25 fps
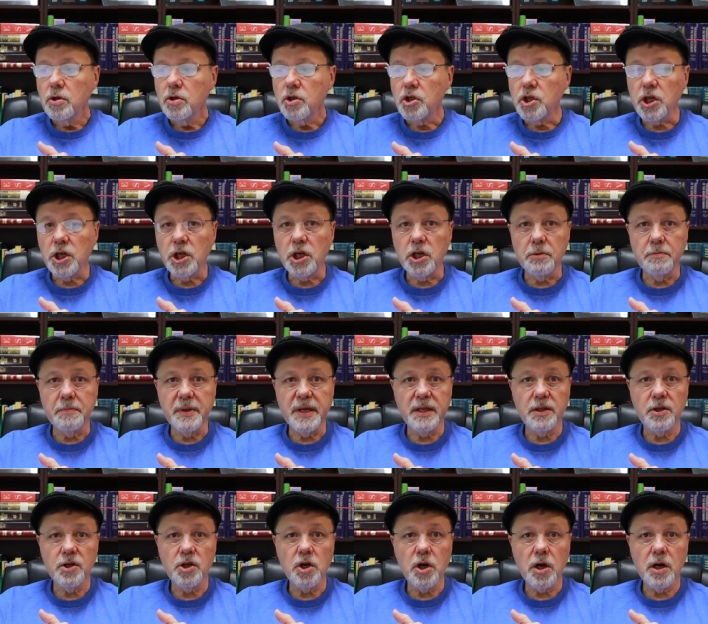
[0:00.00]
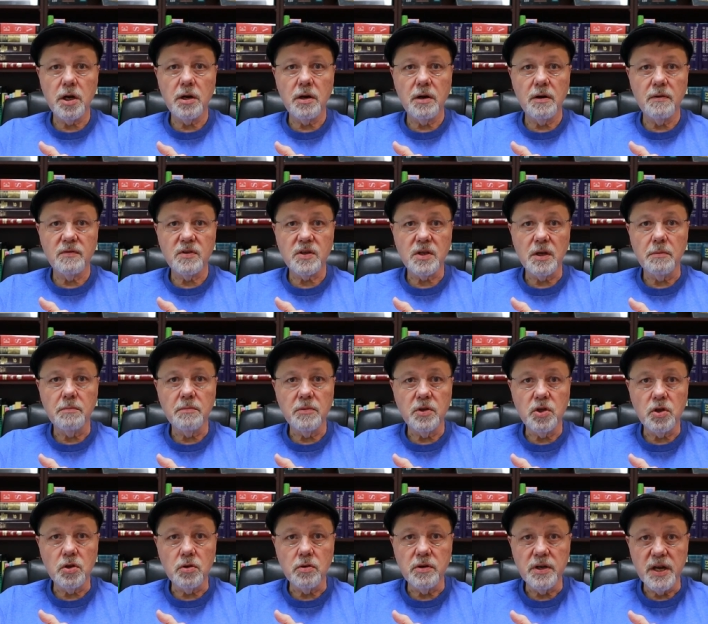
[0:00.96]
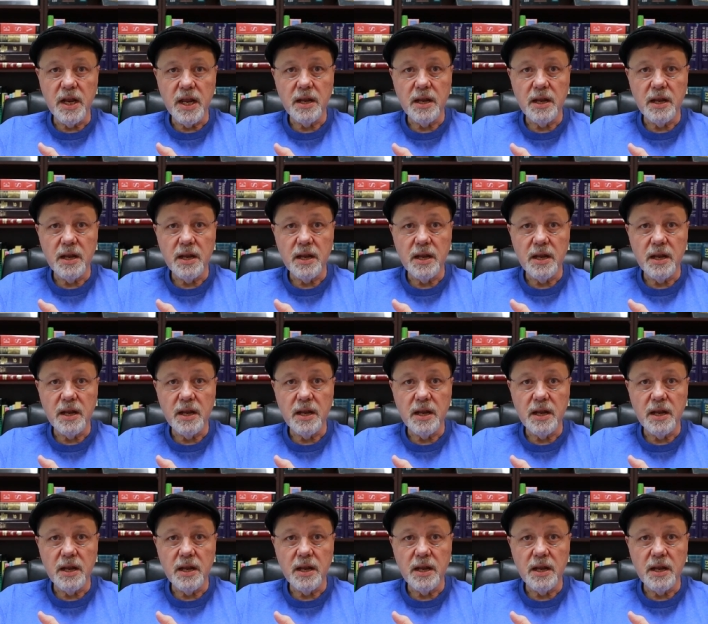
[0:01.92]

She could be the daughter of some dude